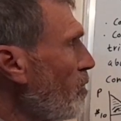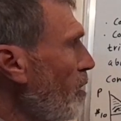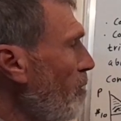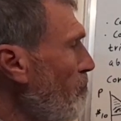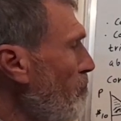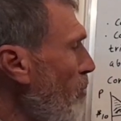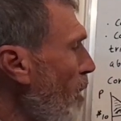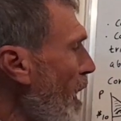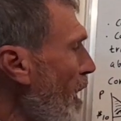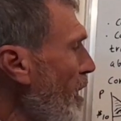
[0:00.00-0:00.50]

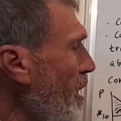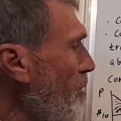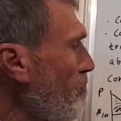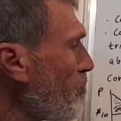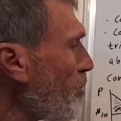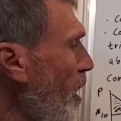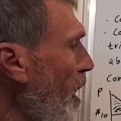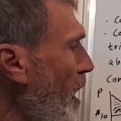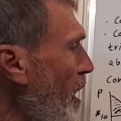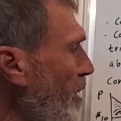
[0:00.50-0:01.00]
buying
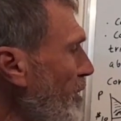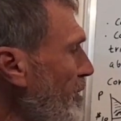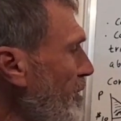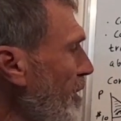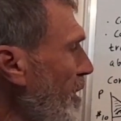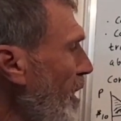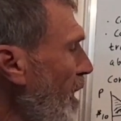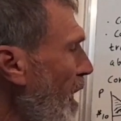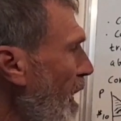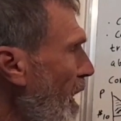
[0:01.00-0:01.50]
price
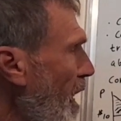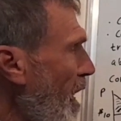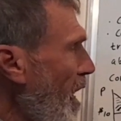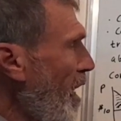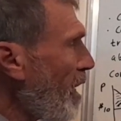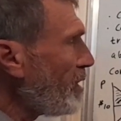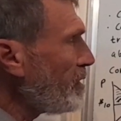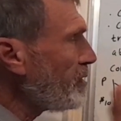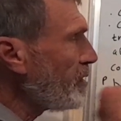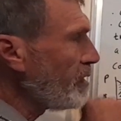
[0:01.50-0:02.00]

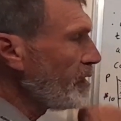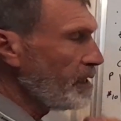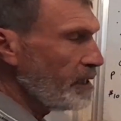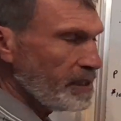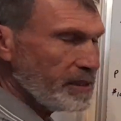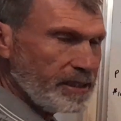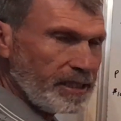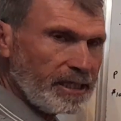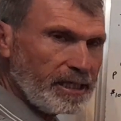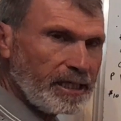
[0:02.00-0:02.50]
and
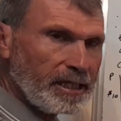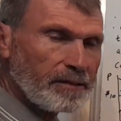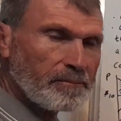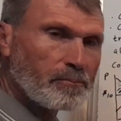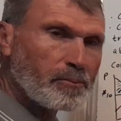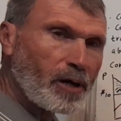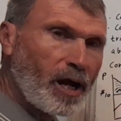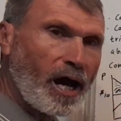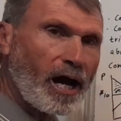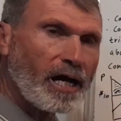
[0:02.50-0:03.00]
the
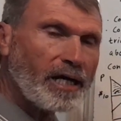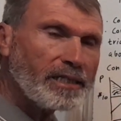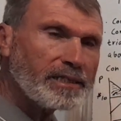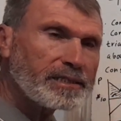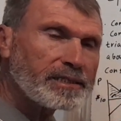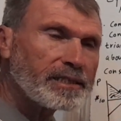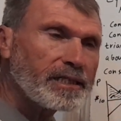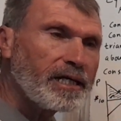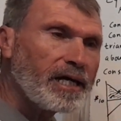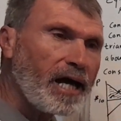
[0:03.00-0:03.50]

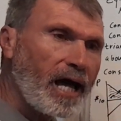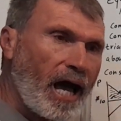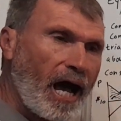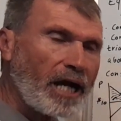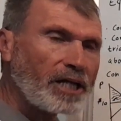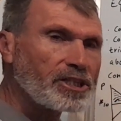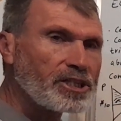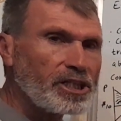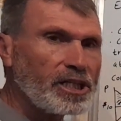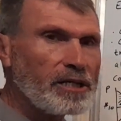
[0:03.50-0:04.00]
price
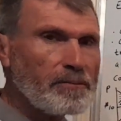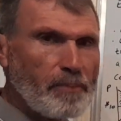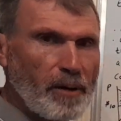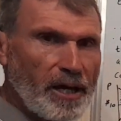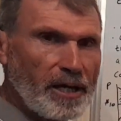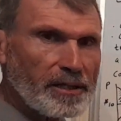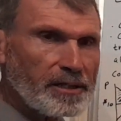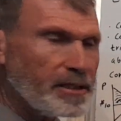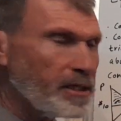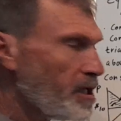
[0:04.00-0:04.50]
actually
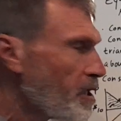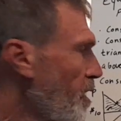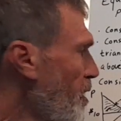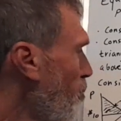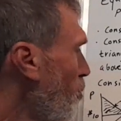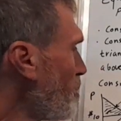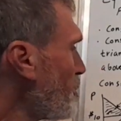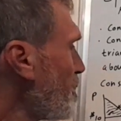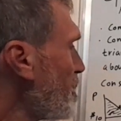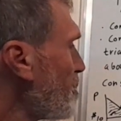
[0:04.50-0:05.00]
paid,
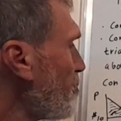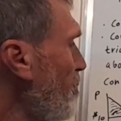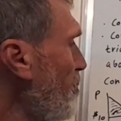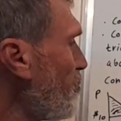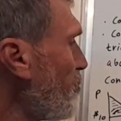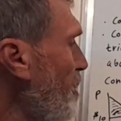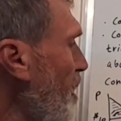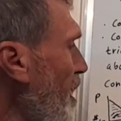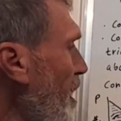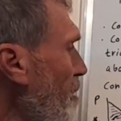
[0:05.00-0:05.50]
which is
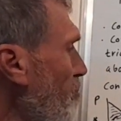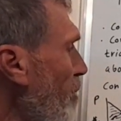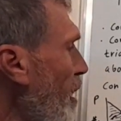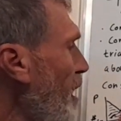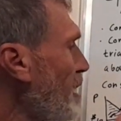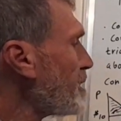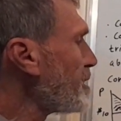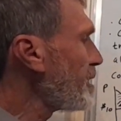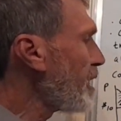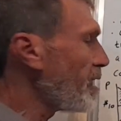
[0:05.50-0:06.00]
15
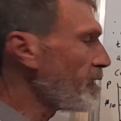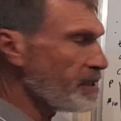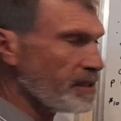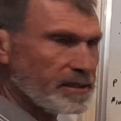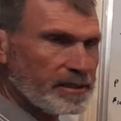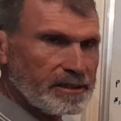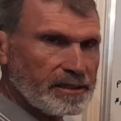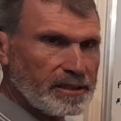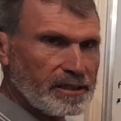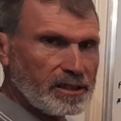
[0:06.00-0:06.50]
minus 10,
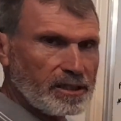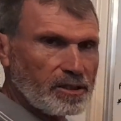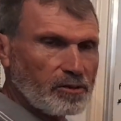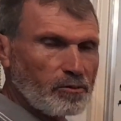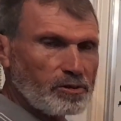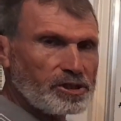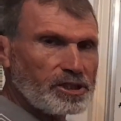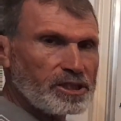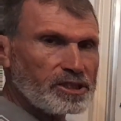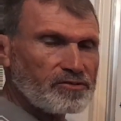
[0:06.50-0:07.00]

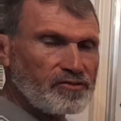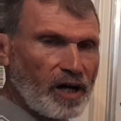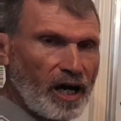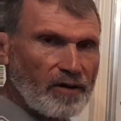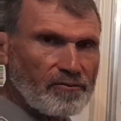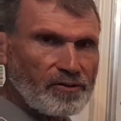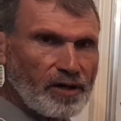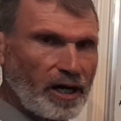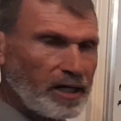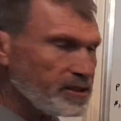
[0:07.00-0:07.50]
which is
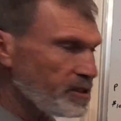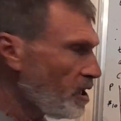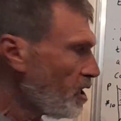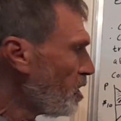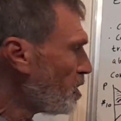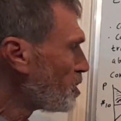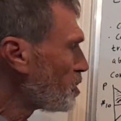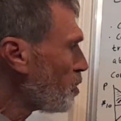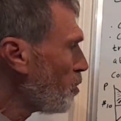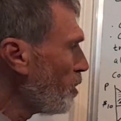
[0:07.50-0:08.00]
$5.
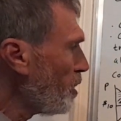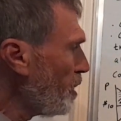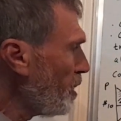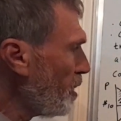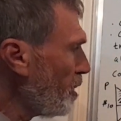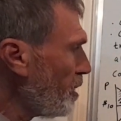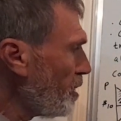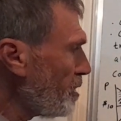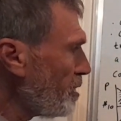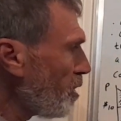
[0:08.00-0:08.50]
So
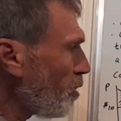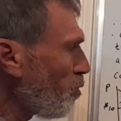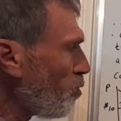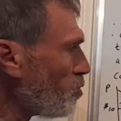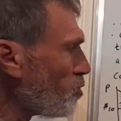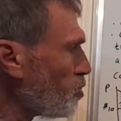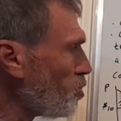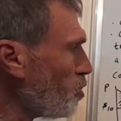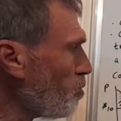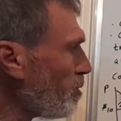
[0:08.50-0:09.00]
here, the
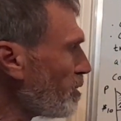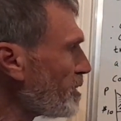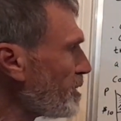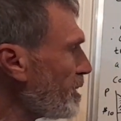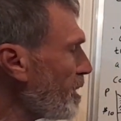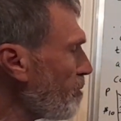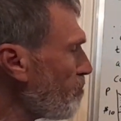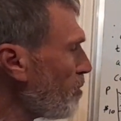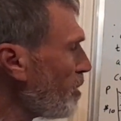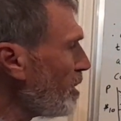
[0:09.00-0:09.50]
consumer
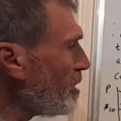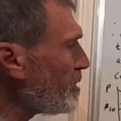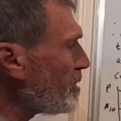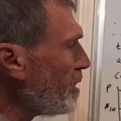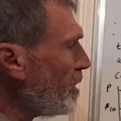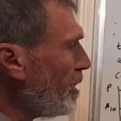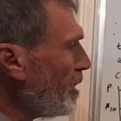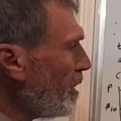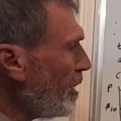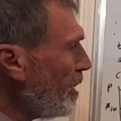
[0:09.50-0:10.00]

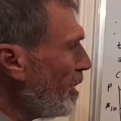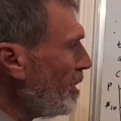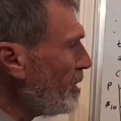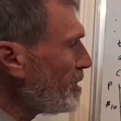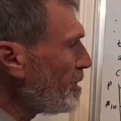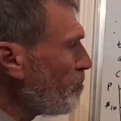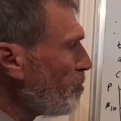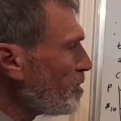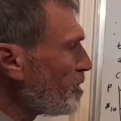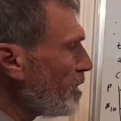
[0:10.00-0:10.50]
surplus
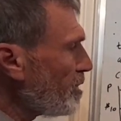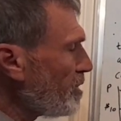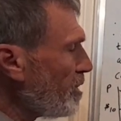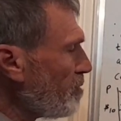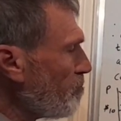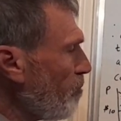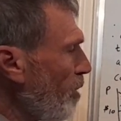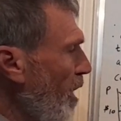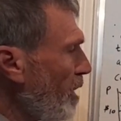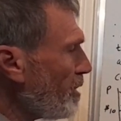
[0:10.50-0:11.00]
is
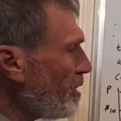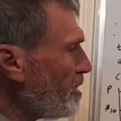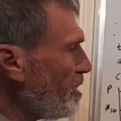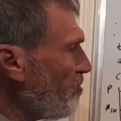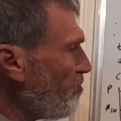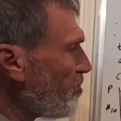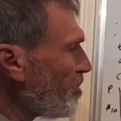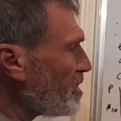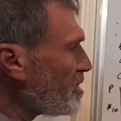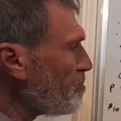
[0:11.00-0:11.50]
represented by the
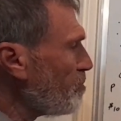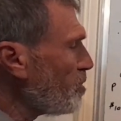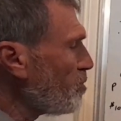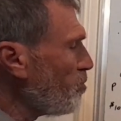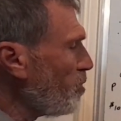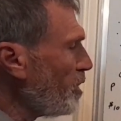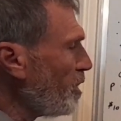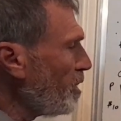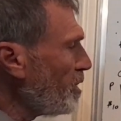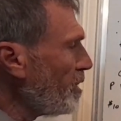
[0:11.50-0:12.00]
difference
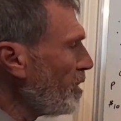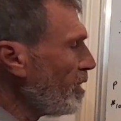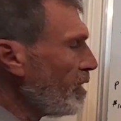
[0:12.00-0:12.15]
between